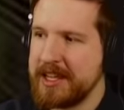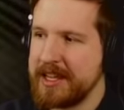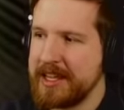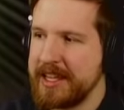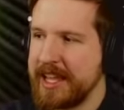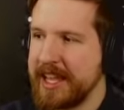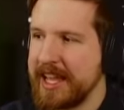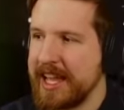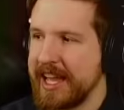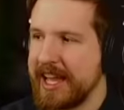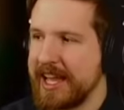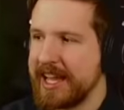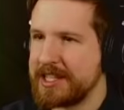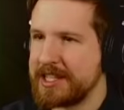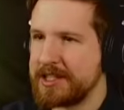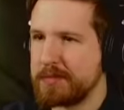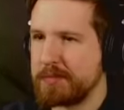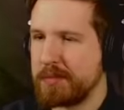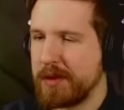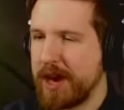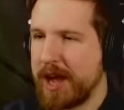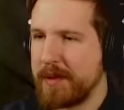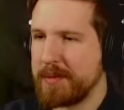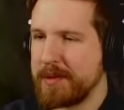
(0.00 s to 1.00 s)
Yes,
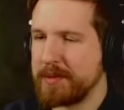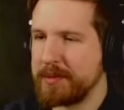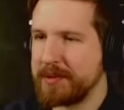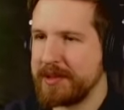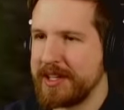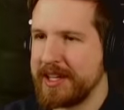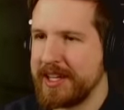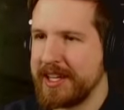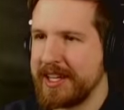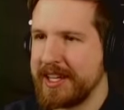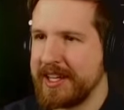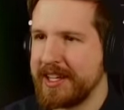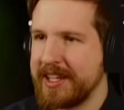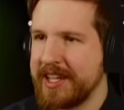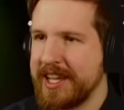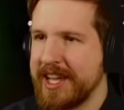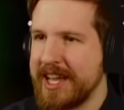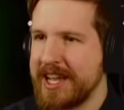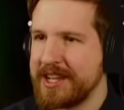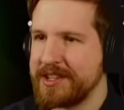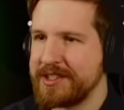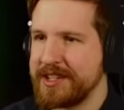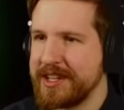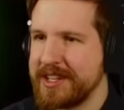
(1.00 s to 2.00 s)
probably.
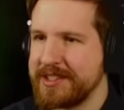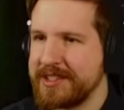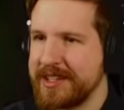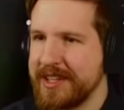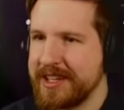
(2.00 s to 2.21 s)
Yes, yes,